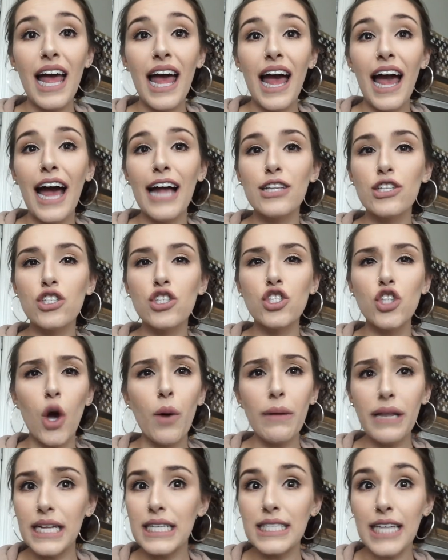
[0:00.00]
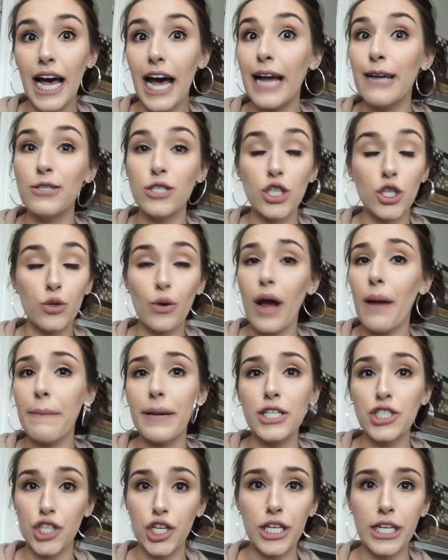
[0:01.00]
had so many times throughout
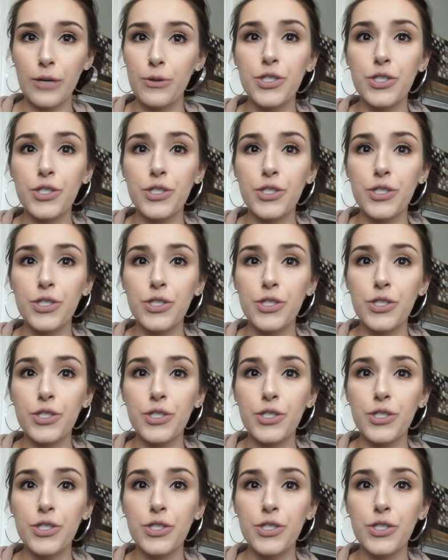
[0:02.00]
my journey,